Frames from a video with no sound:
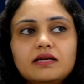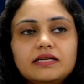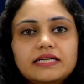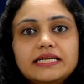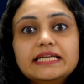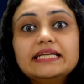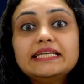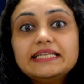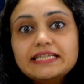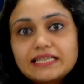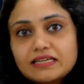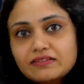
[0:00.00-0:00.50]

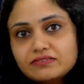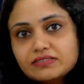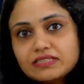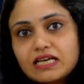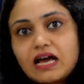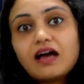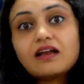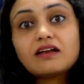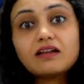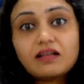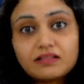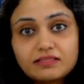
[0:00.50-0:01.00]
ETFs
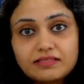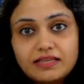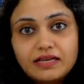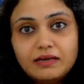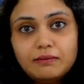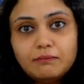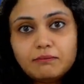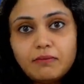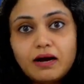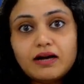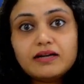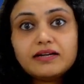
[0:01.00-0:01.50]
are
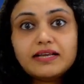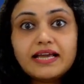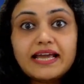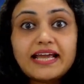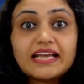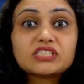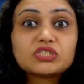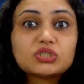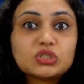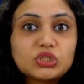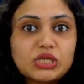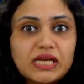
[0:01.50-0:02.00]
nothing but
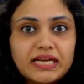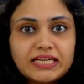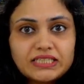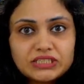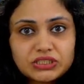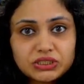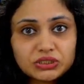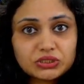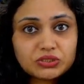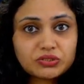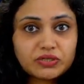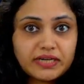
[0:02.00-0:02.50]
exchange
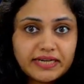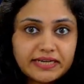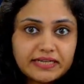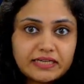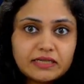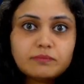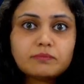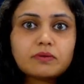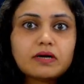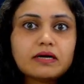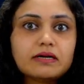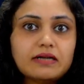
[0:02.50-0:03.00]

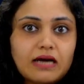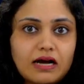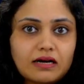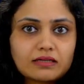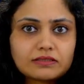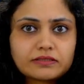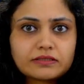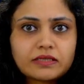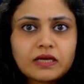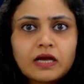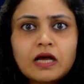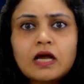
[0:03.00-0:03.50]
traded
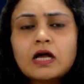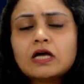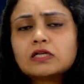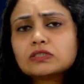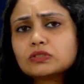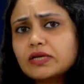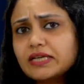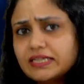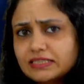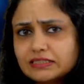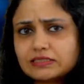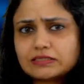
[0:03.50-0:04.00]
products.
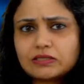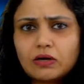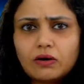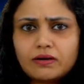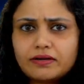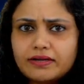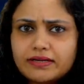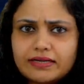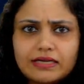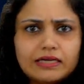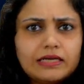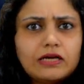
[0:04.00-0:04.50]
So
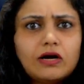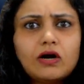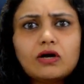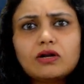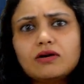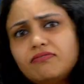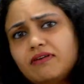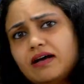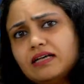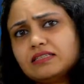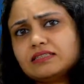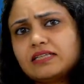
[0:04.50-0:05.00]
historically, all
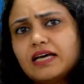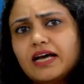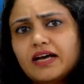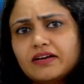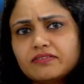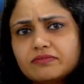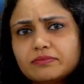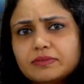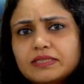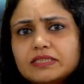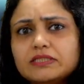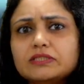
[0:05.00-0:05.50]
of us
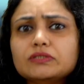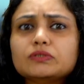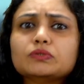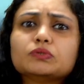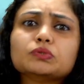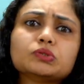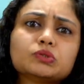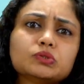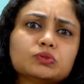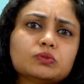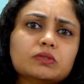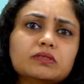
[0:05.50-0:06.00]
have been
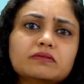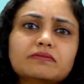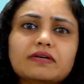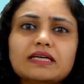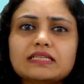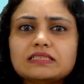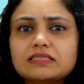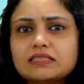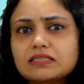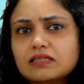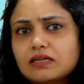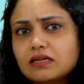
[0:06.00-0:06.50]
used to
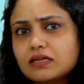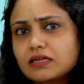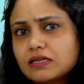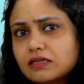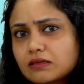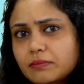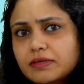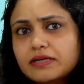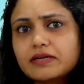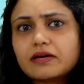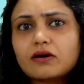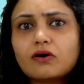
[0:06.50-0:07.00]
investing a little
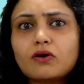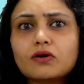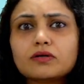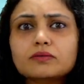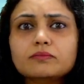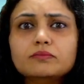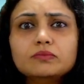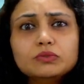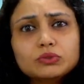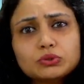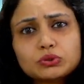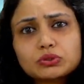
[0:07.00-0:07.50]
bit on
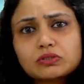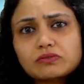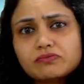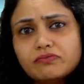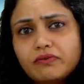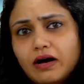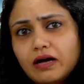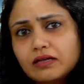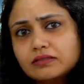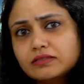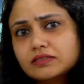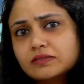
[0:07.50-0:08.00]
mutual
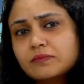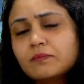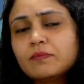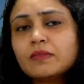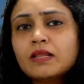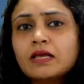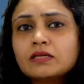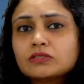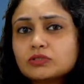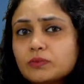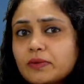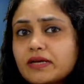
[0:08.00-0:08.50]
funds.
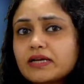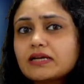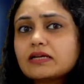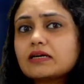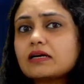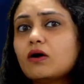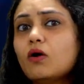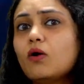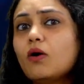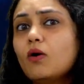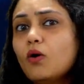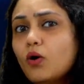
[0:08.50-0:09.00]
So
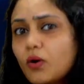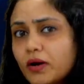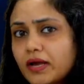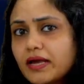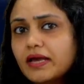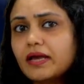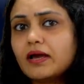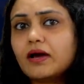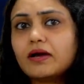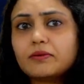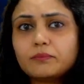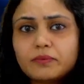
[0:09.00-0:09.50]

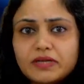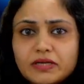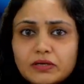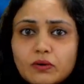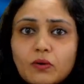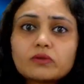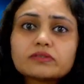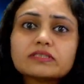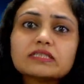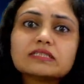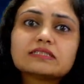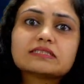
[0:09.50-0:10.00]
we
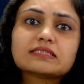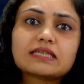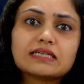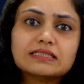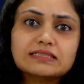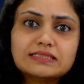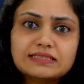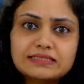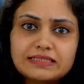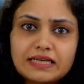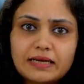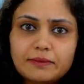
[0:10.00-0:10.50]
know this
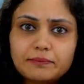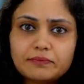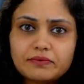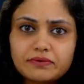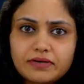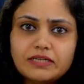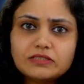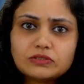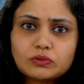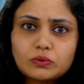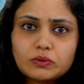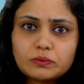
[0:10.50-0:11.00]
concept,
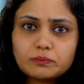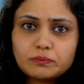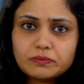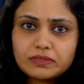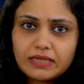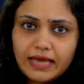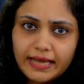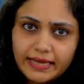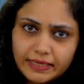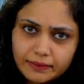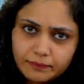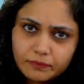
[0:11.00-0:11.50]
right? So
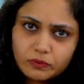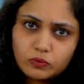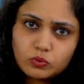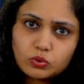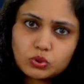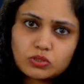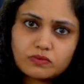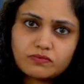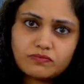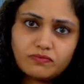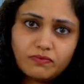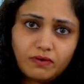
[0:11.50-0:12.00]
like
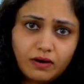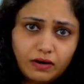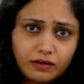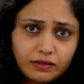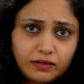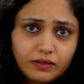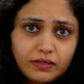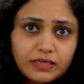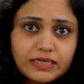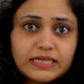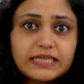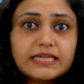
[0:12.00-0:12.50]
mutual
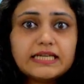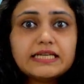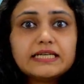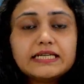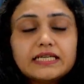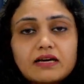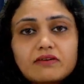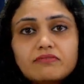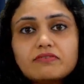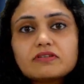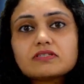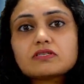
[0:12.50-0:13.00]
fund,
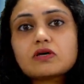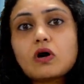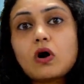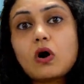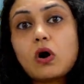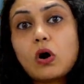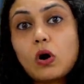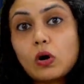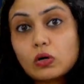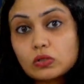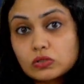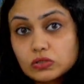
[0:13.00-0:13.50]
ETF is
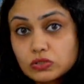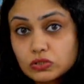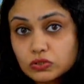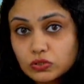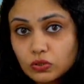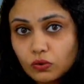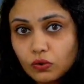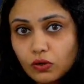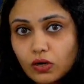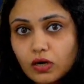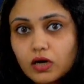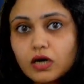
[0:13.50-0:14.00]

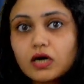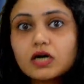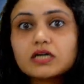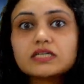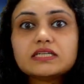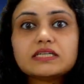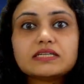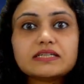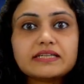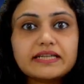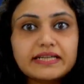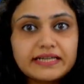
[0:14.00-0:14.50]
also a
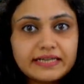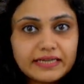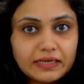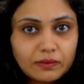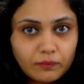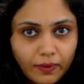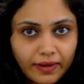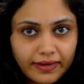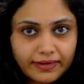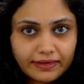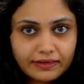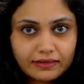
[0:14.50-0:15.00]
trading
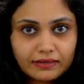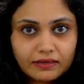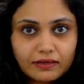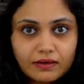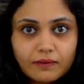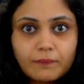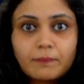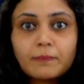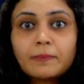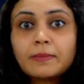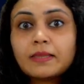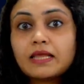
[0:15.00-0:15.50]
vehicle.
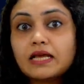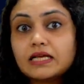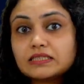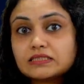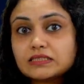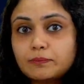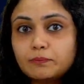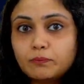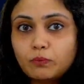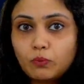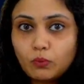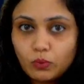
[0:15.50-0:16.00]
It's
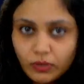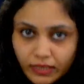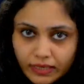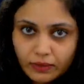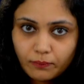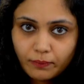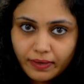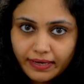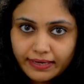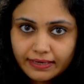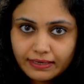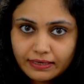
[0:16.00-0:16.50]
a pooling
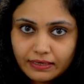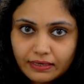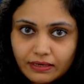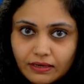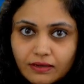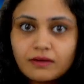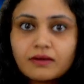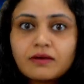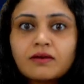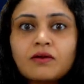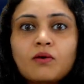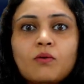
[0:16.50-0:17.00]
vehicle
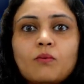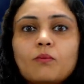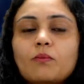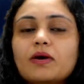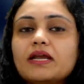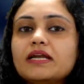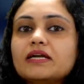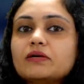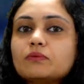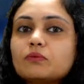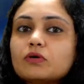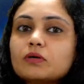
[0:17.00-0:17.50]
where
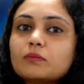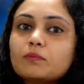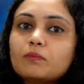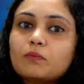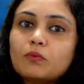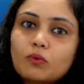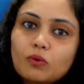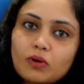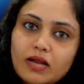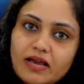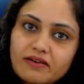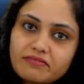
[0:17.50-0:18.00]
it would
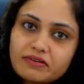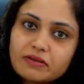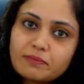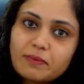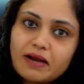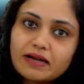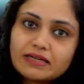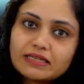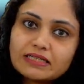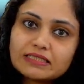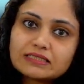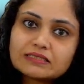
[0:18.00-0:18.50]
pool
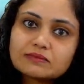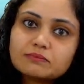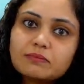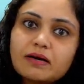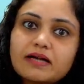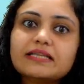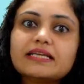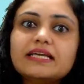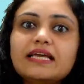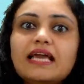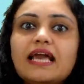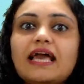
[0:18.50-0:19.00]
everybody's
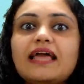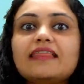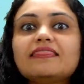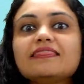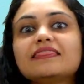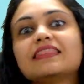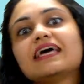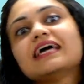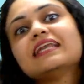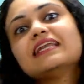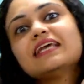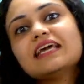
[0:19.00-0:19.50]
money and
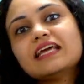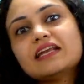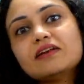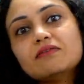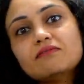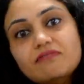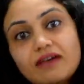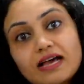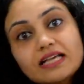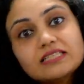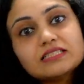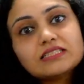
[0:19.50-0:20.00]
then
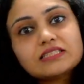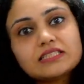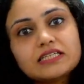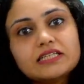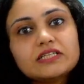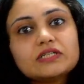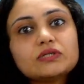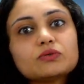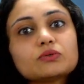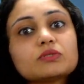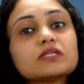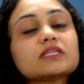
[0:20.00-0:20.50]
invest
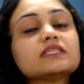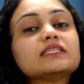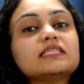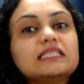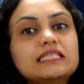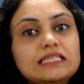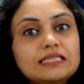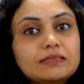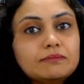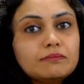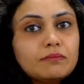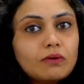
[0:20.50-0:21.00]
into the
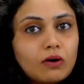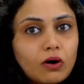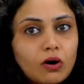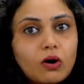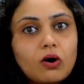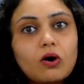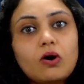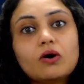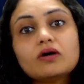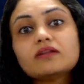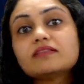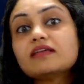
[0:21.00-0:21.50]
theme
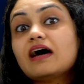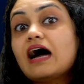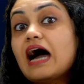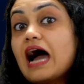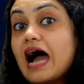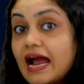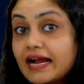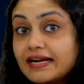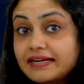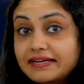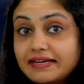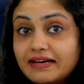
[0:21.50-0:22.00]
or the
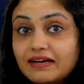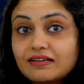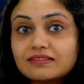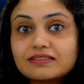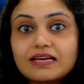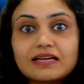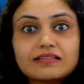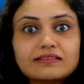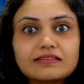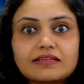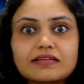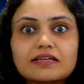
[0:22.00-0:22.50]
idea
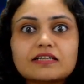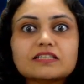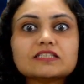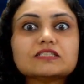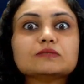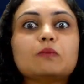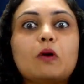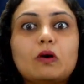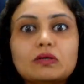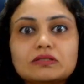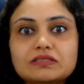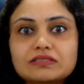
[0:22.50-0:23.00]
that they are
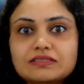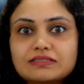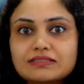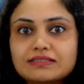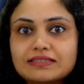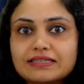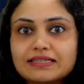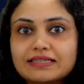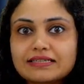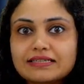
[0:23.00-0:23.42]
sponsoring.